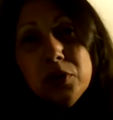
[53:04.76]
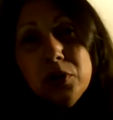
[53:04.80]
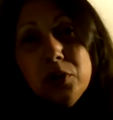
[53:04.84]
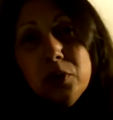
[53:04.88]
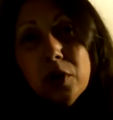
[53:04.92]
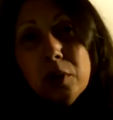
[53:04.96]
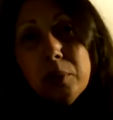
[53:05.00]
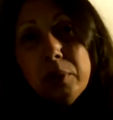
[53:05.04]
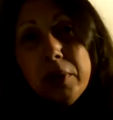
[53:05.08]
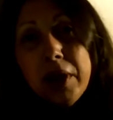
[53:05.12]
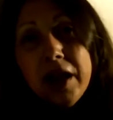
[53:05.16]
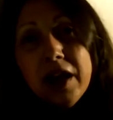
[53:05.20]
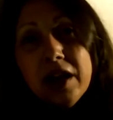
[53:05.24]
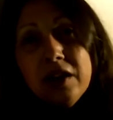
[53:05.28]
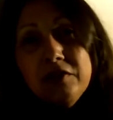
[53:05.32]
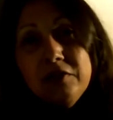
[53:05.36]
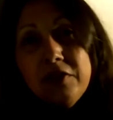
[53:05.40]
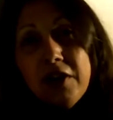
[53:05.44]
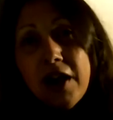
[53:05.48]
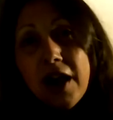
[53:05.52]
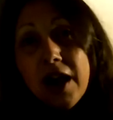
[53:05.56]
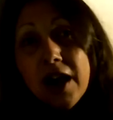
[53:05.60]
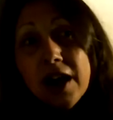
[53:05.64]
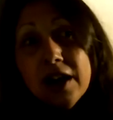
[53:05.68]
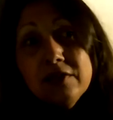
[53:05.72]
who are paying
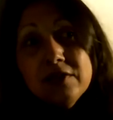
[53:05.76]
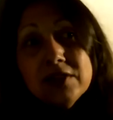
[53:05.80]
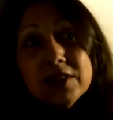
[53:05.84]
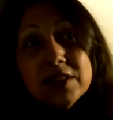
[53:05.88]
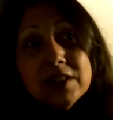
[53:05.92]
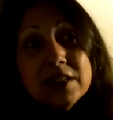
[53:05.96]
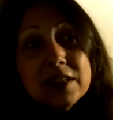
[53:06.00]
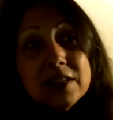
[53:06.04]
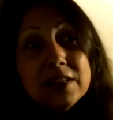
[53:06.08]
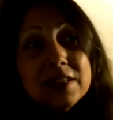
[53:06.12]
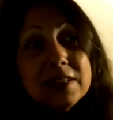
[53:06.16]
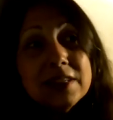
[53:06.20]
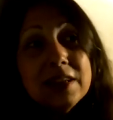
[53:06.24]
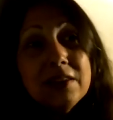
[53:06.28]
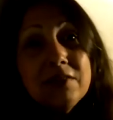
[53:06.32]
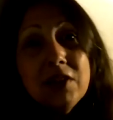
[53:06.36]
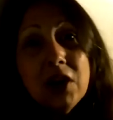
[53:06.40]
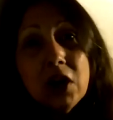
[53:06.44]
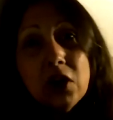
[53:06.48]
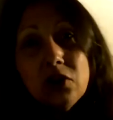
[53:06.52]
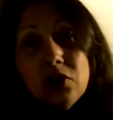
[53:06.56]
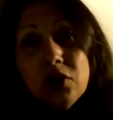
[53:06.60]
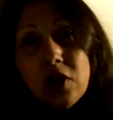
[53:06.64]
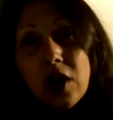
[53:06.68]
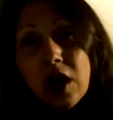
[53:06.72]
$500,
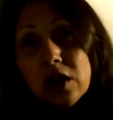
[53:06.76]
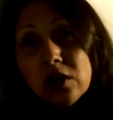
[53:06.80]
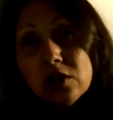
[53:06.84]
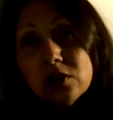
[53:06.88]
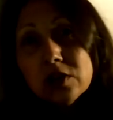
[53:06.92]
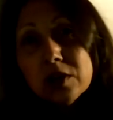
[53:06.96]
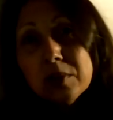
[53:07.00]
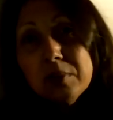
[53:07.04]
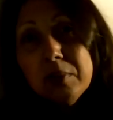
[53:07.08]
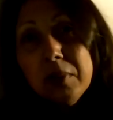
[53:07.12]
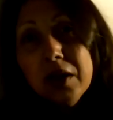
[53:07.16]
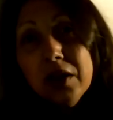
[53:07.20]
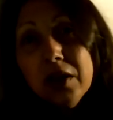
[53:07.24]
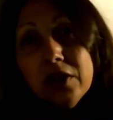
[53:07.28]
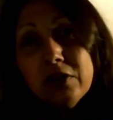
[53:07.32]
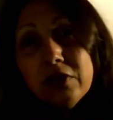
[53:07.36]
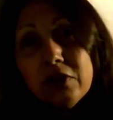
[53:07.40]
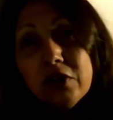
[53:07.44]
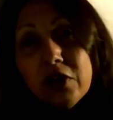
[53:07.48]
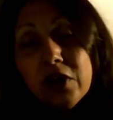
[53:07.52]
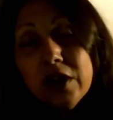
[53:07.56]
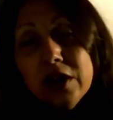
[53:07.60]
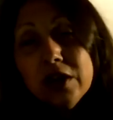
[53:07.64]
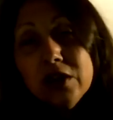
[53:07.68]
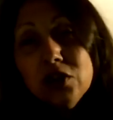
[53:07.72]
$600, $700 a month
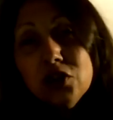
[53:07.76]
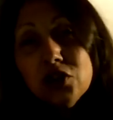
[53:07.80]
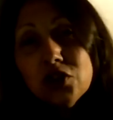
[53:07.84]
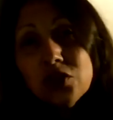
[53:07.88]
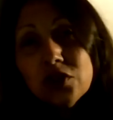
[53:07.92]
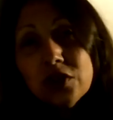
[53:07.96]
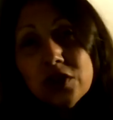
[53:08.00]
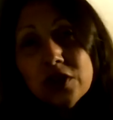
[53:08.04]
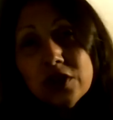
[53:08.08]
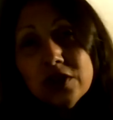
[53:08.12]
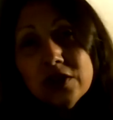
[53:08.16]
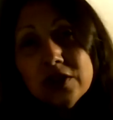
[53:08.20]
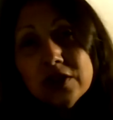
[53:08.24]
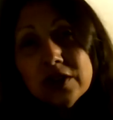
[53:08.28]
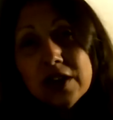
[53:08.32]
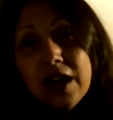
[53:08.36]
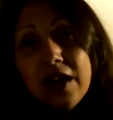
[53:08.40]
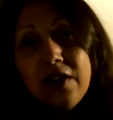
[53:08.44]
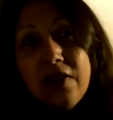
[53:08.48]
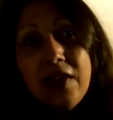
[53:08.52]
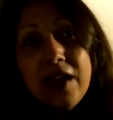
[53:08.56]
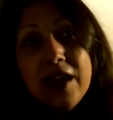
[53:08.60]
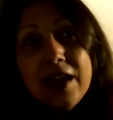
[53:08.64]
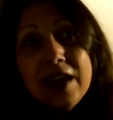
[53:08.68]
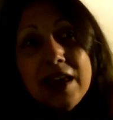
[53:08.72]
for insurance,
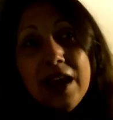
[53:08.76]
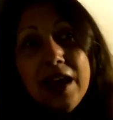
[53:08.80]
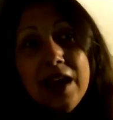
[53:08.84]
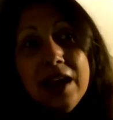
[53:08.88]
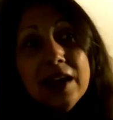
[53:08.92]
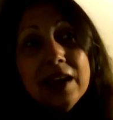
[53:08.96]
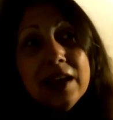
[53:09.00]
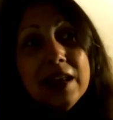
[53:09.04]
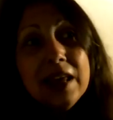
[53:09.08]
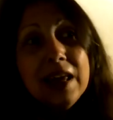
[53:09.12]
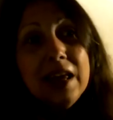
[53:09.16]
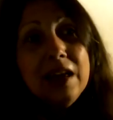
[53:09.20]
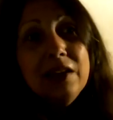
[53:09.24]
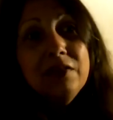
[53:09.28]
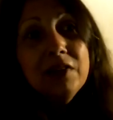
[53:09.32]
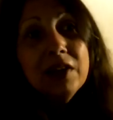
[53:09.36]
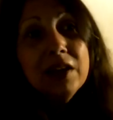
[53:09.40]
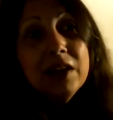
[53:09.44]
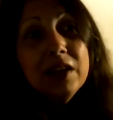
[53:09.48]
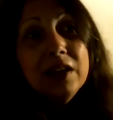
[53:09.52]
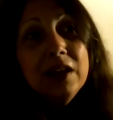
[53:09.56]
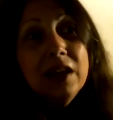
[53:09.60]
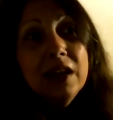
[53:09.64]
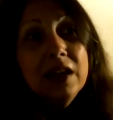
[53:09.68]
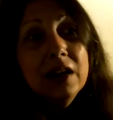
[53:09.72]
and they can't
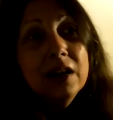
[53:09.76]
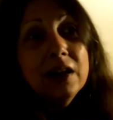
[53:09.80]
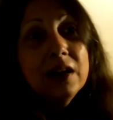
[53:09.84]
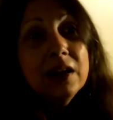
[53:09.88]
even